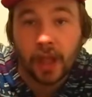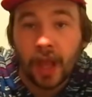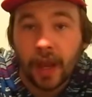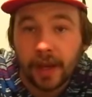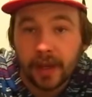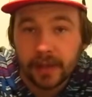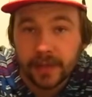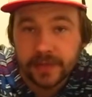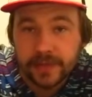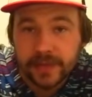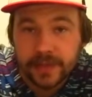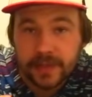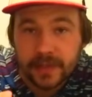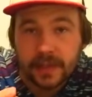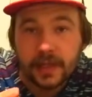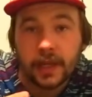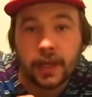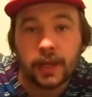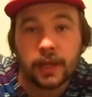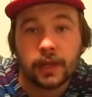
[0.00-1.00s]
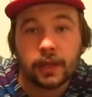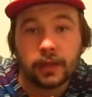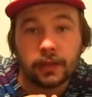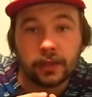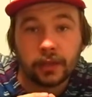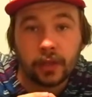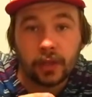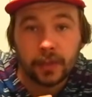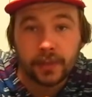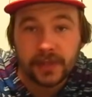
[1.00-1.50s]
lines
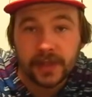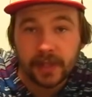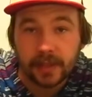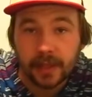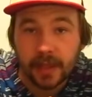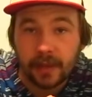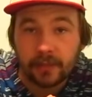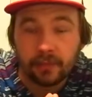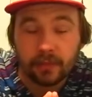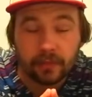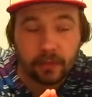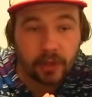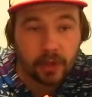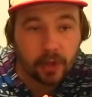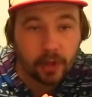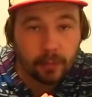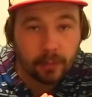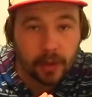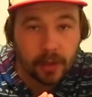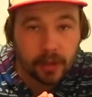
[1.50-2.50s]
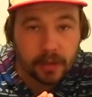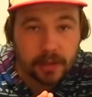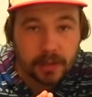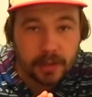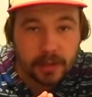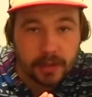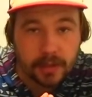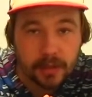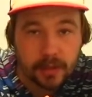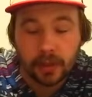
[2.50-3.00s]
and clips like that for video
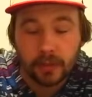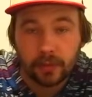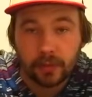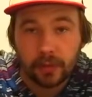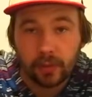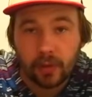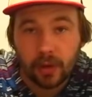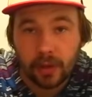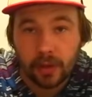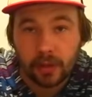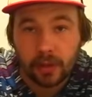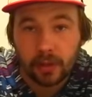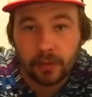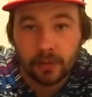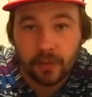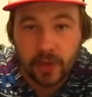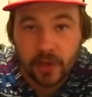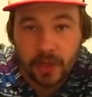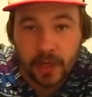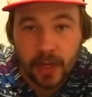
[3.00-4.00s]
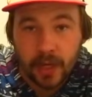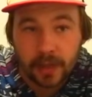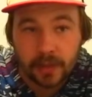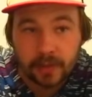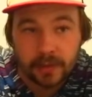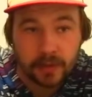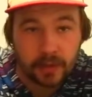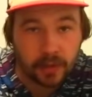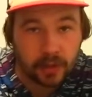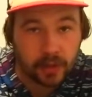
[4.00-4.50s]
parts, you definitely want a fisheye
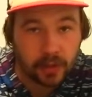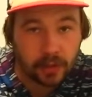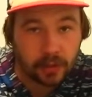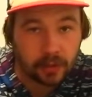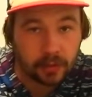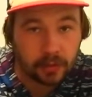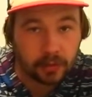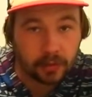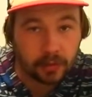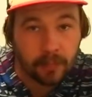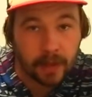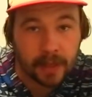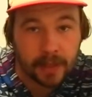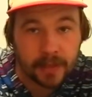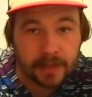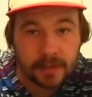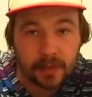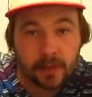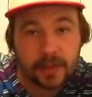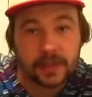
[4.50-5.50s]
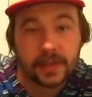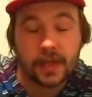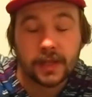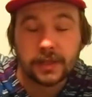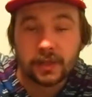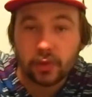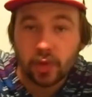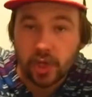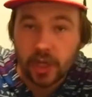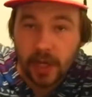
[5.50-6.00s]
so that you can make it so it's not
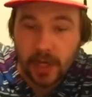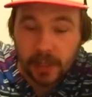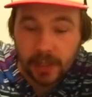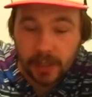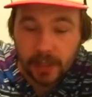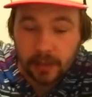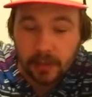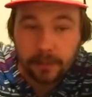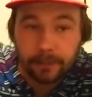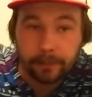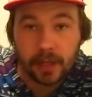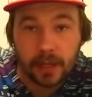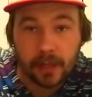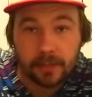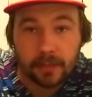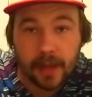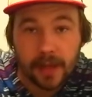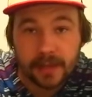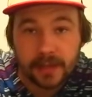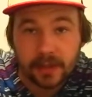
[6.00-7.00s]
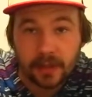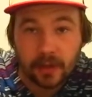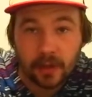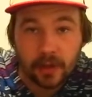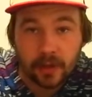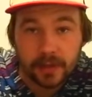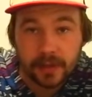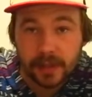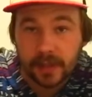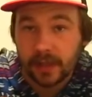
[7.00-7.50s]
so shaky, and get up nice and
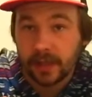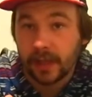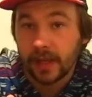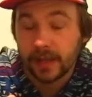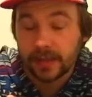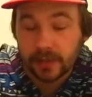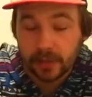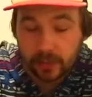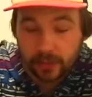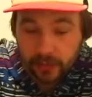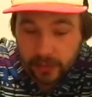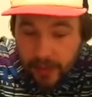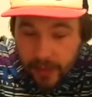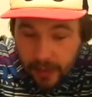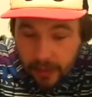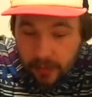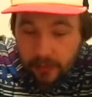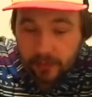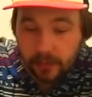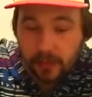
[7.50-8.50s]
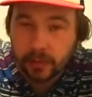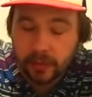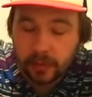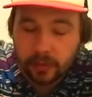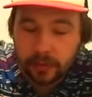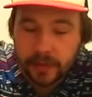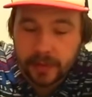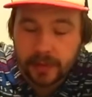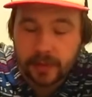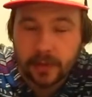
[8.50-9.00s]
close and get nice and creative. Do your
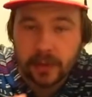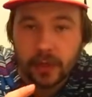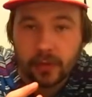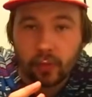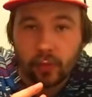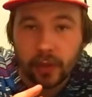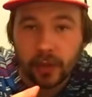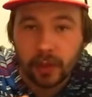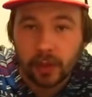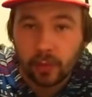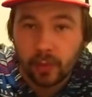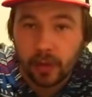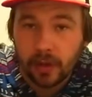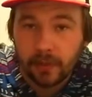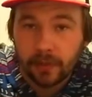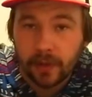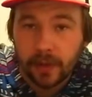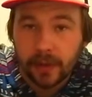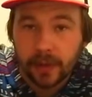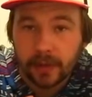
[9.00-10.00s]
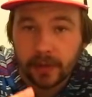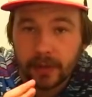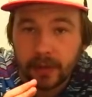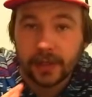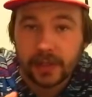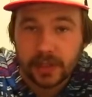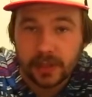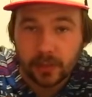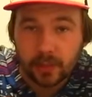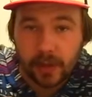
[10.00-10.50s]
research on what you want to find.
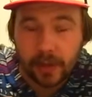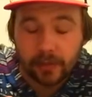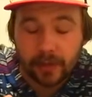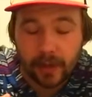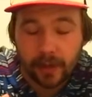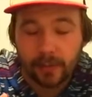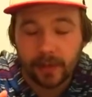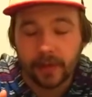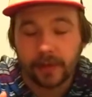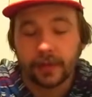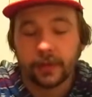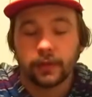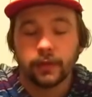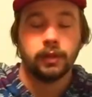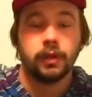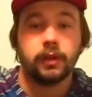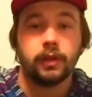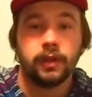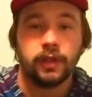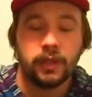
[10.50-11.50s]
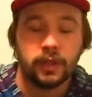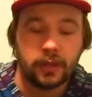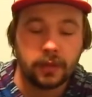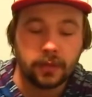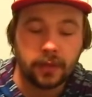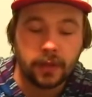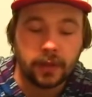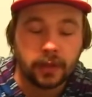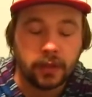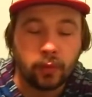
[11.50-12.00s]
That's just what I recommend. Another thing
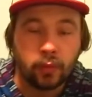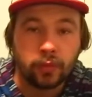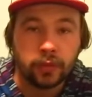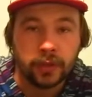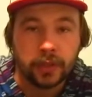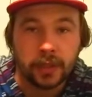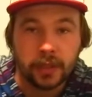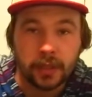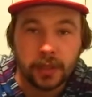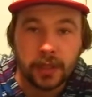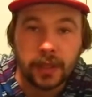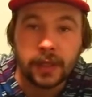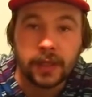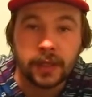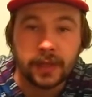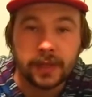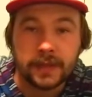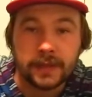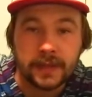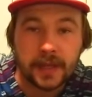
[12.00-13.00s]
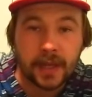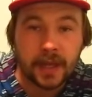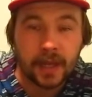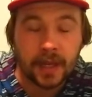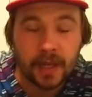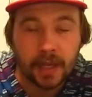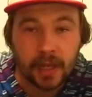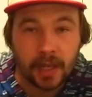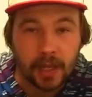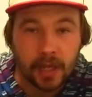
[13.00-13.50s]
that you will need is
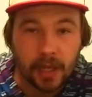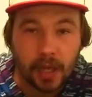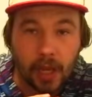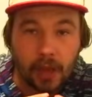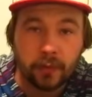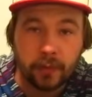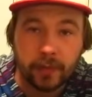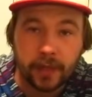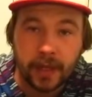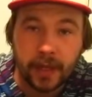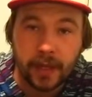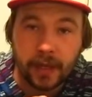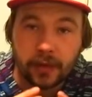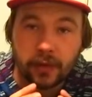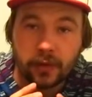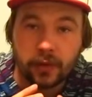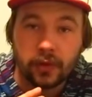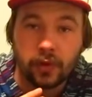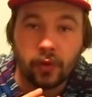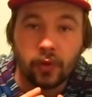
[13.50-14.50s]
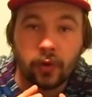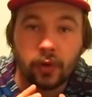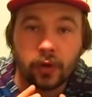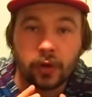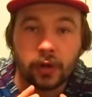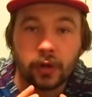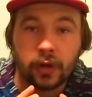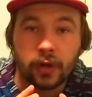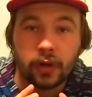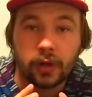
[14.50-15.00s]
a filming handle
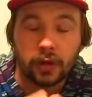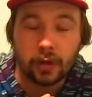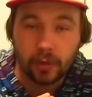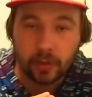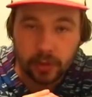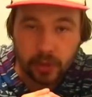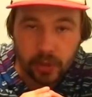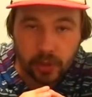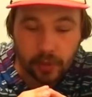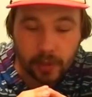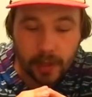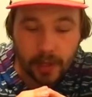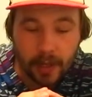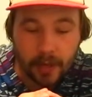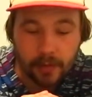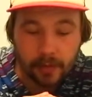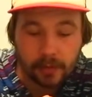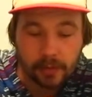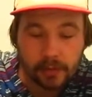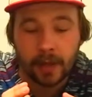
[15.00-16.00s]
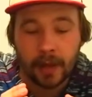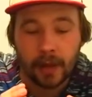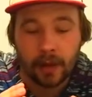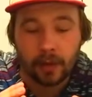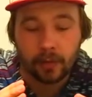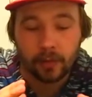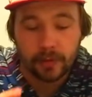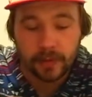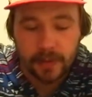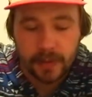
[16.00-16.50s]
or a cold shoe handle. Now,
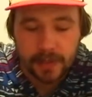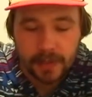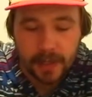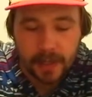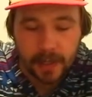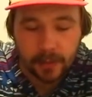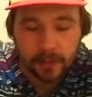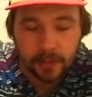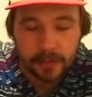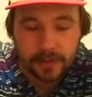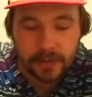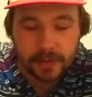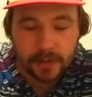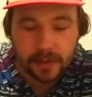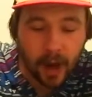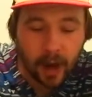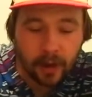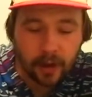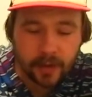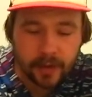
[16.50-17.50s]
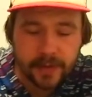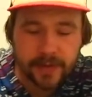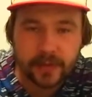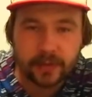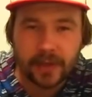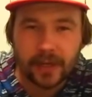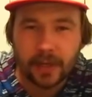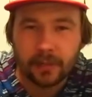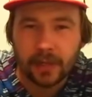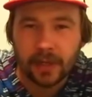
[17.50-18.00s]
with these cameras, I honestly
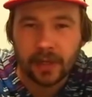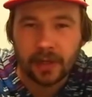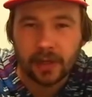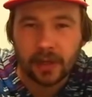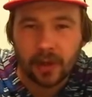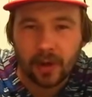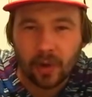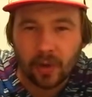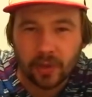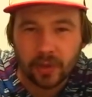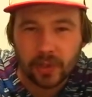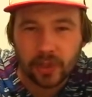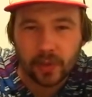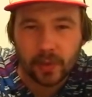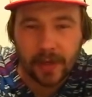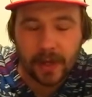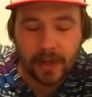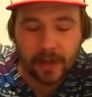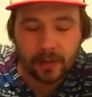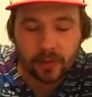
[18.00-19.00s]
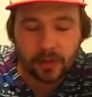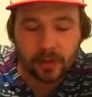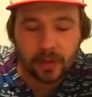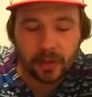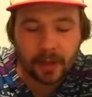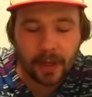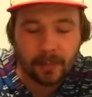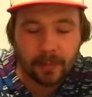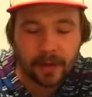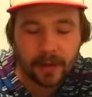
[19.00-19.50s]
recommend a cold shoe handle a
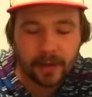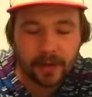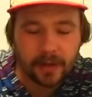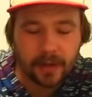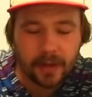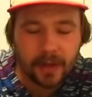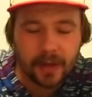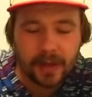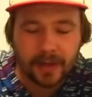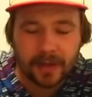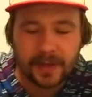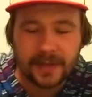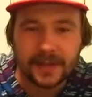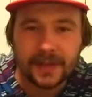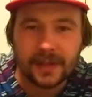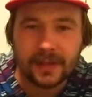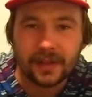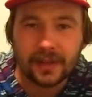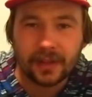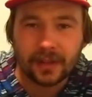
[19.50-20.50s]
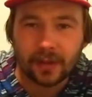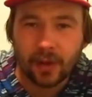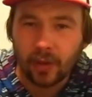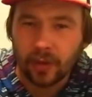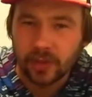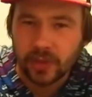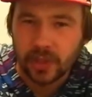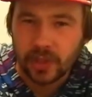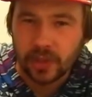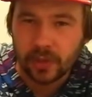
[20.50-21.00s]
lot better, because the
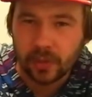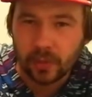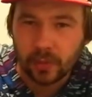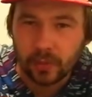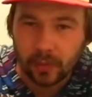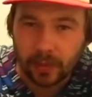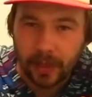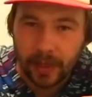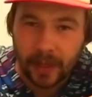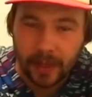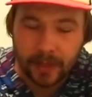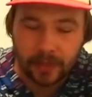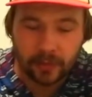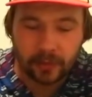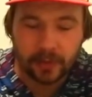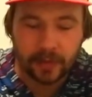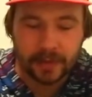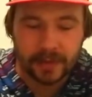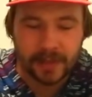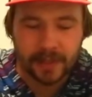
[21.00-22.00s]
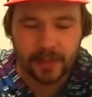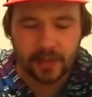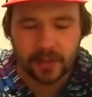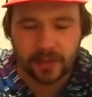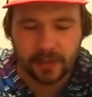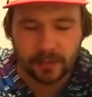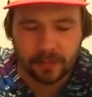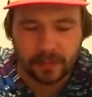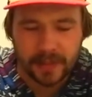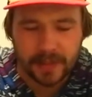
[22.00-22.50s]
cold shoe handle is
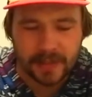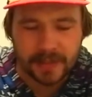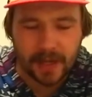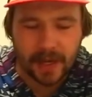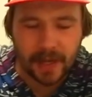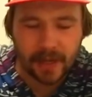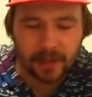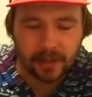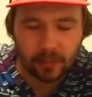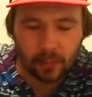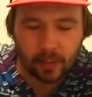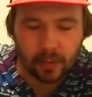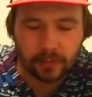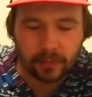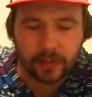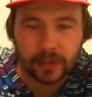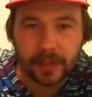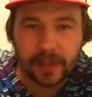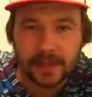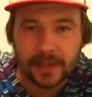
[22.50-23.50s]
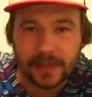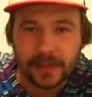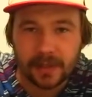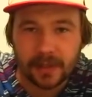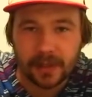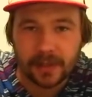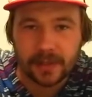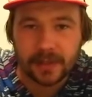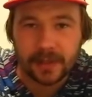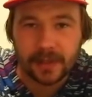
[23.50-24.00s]
actually designed more for
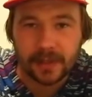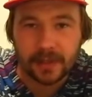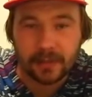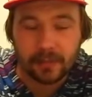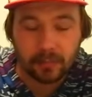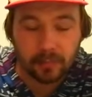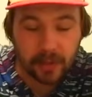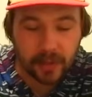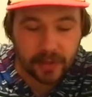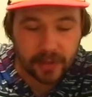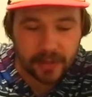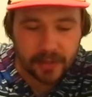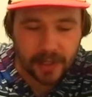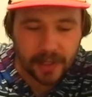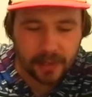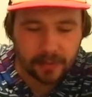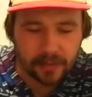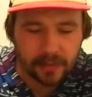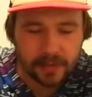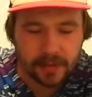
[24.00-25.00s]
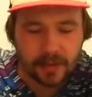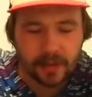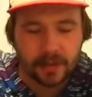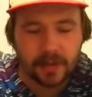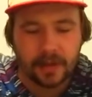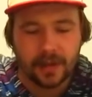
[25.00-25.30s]
DSLRs and mirrorless cameras.